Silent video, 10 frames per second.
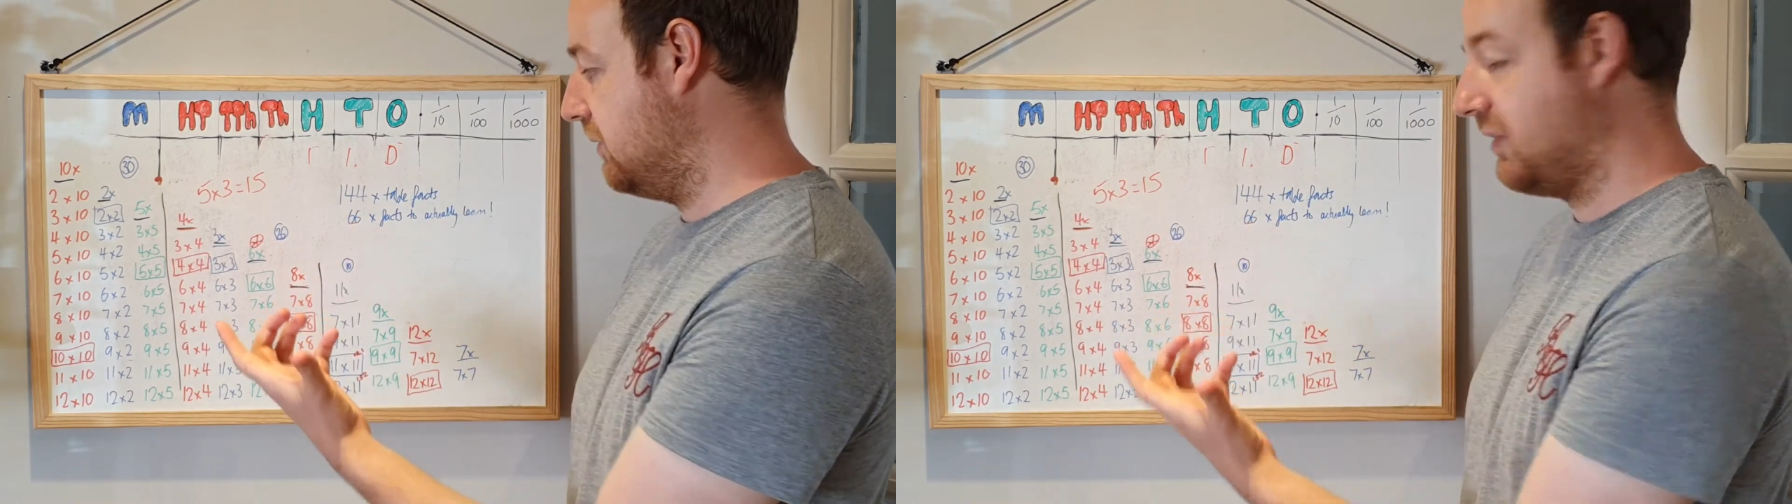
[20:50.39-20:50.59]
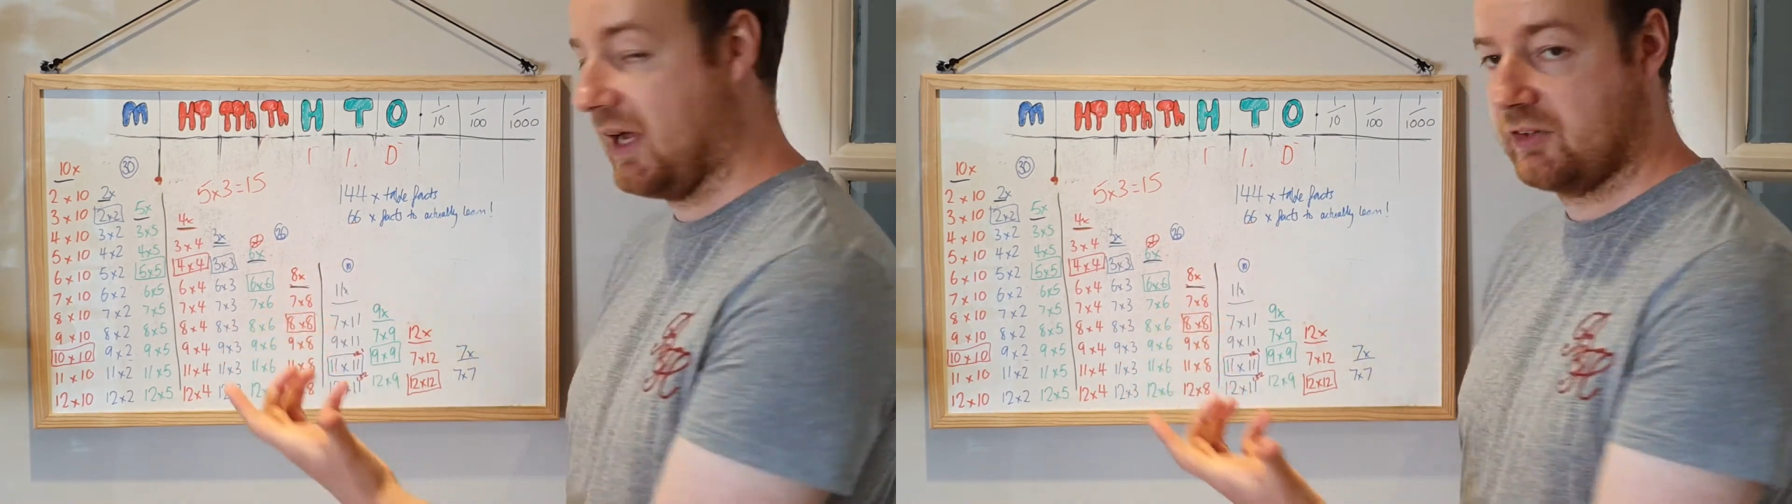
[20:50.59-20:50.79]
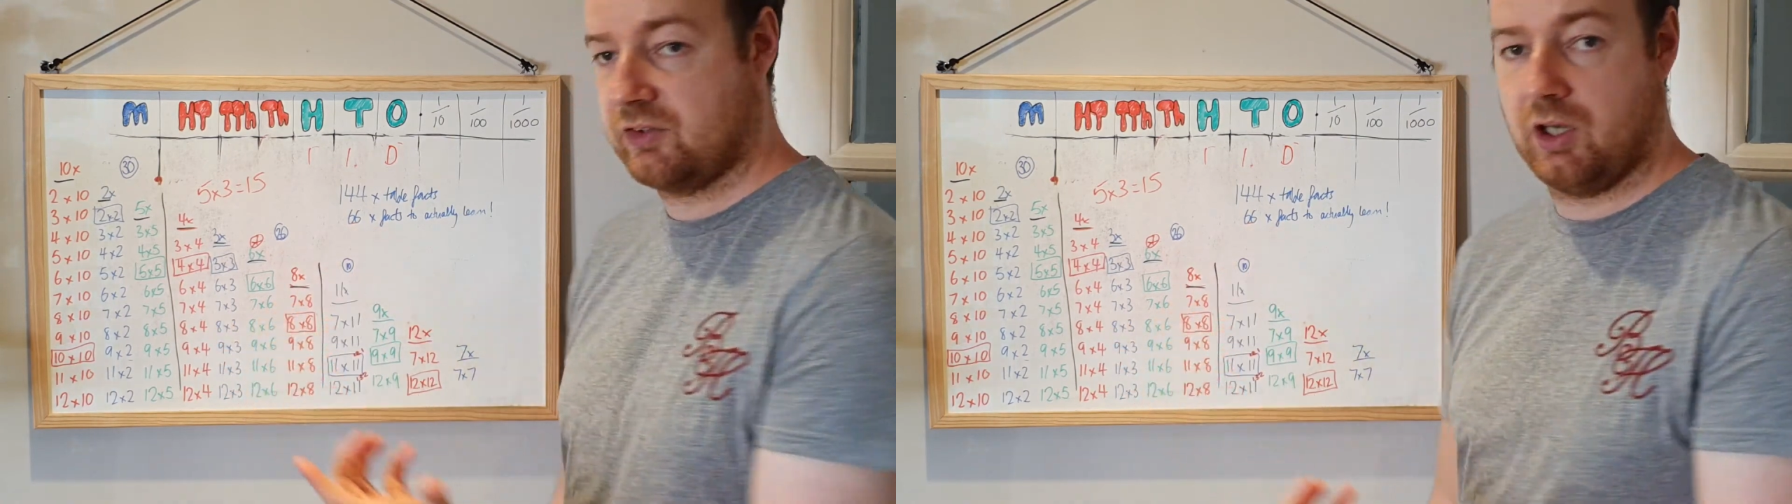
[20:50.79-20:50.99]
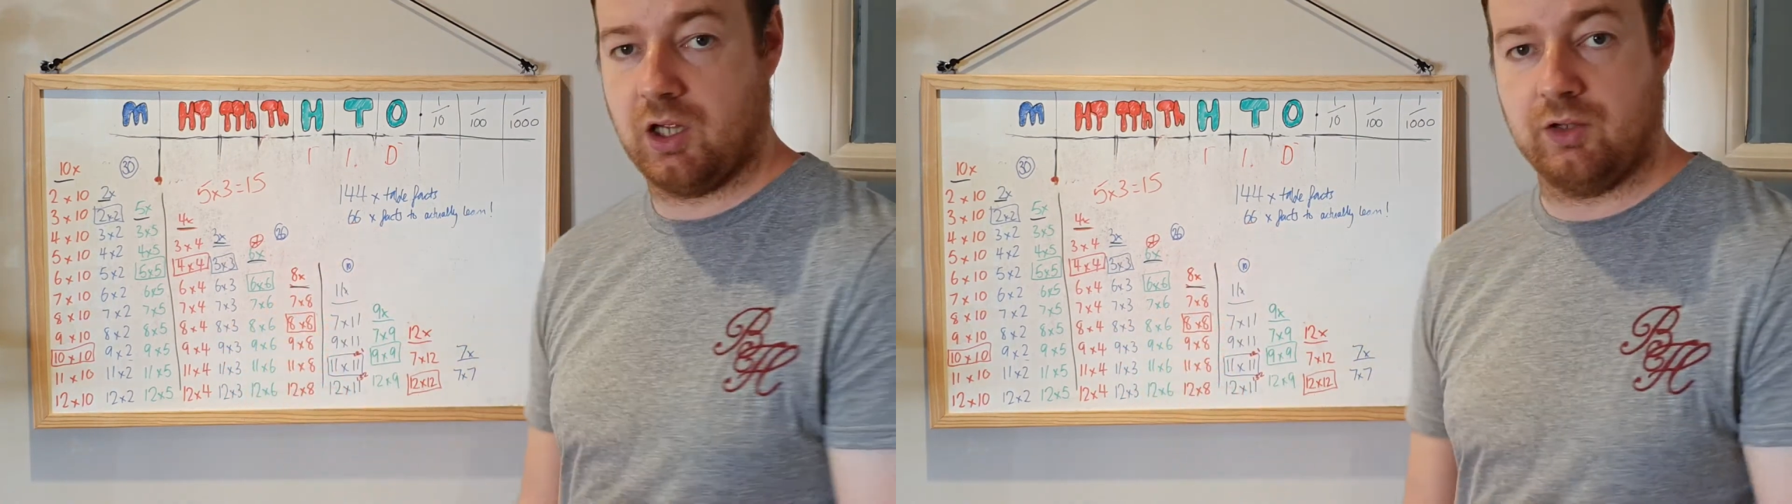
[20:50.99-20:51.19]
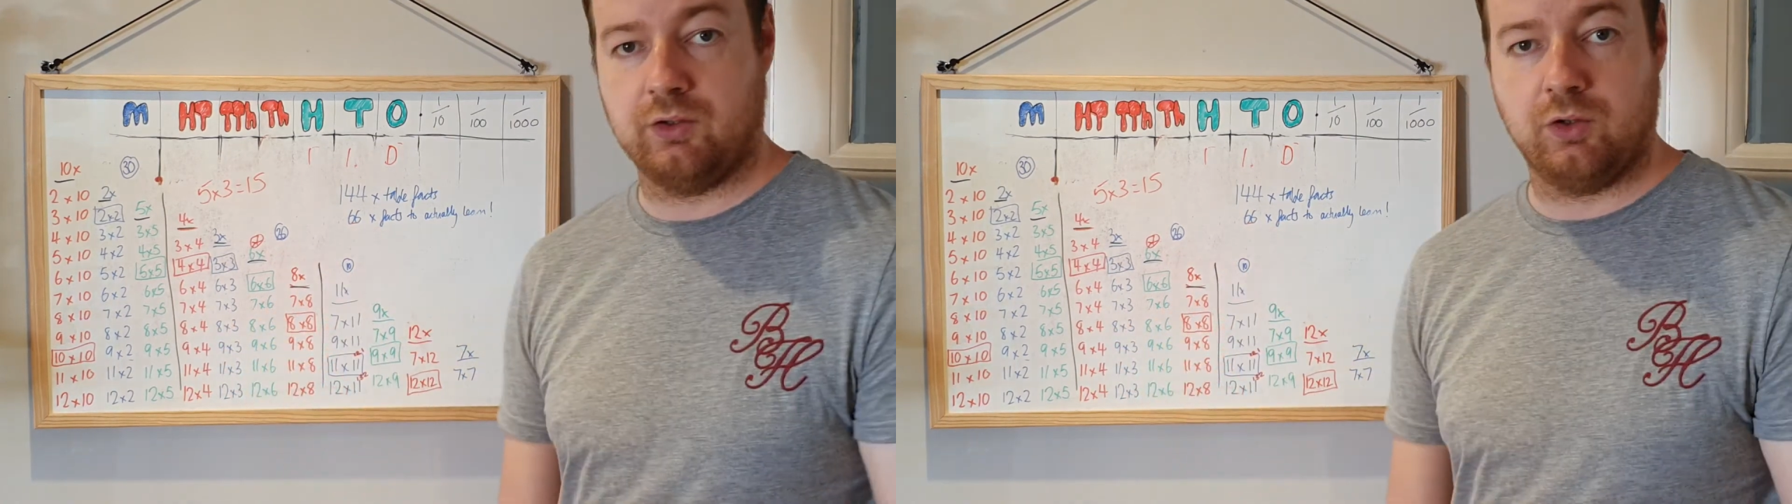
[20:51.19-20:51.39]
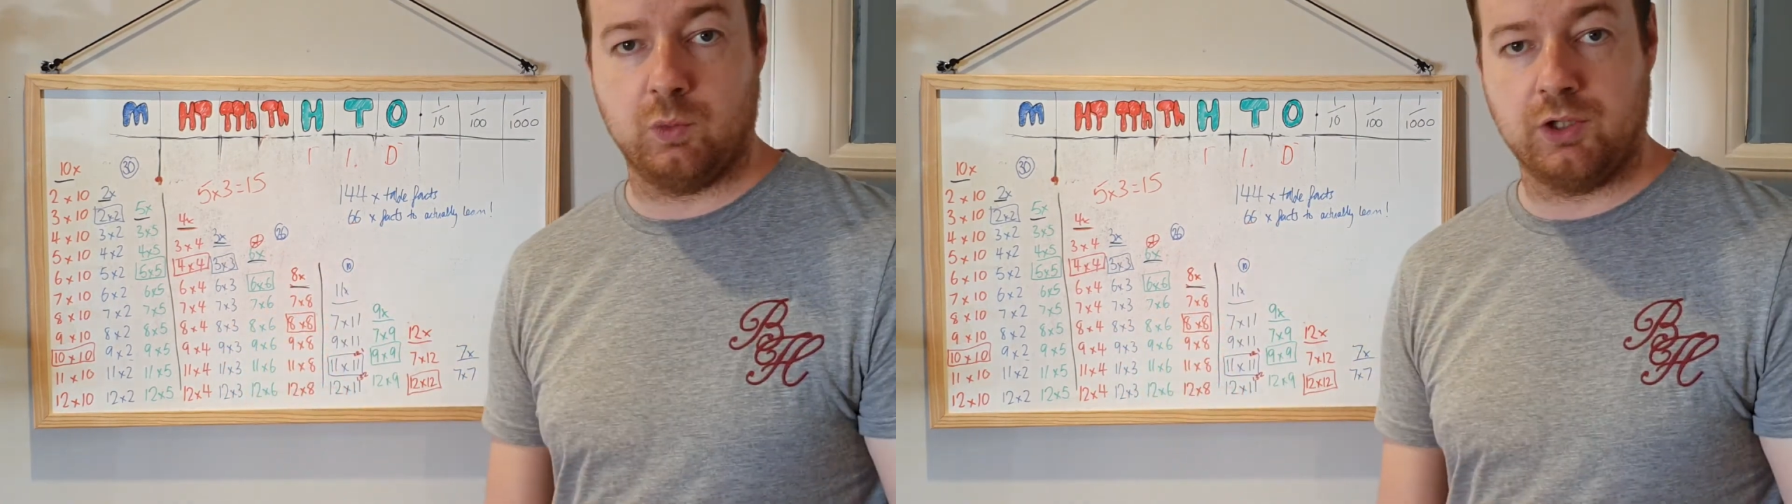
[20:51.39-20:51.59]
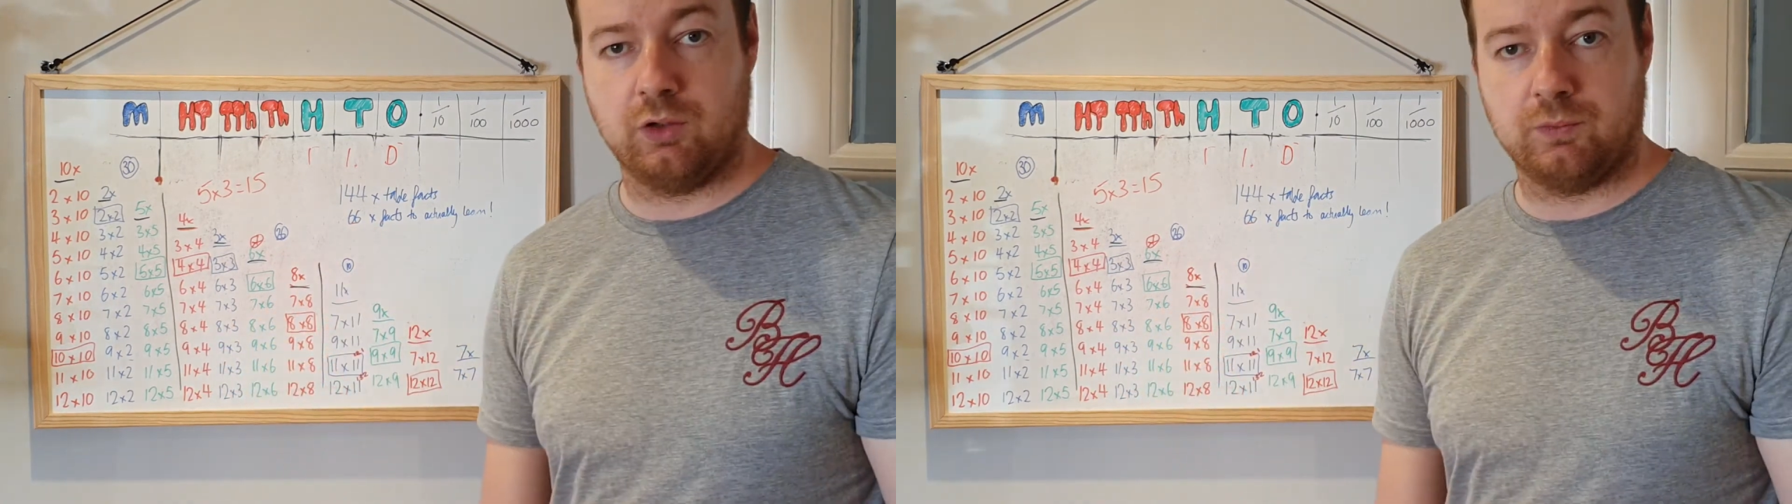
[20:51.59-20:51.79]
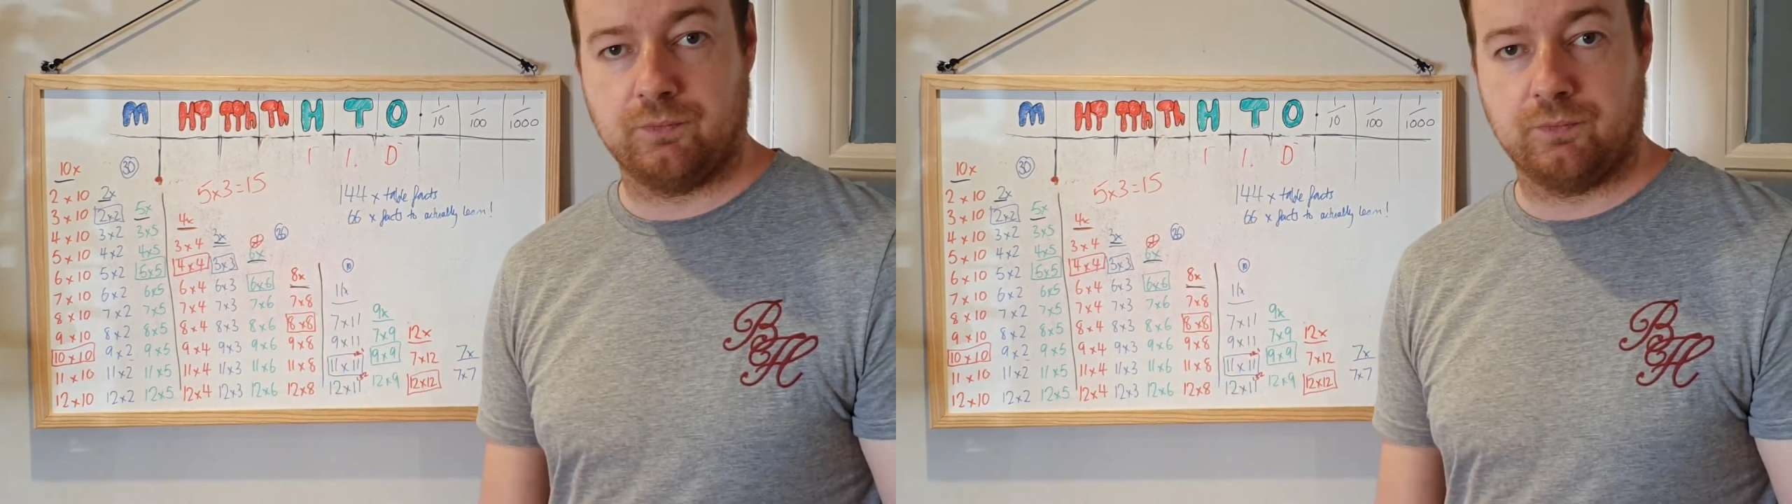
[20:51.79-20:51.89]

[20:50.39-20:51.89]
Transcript: facts to learn that we know.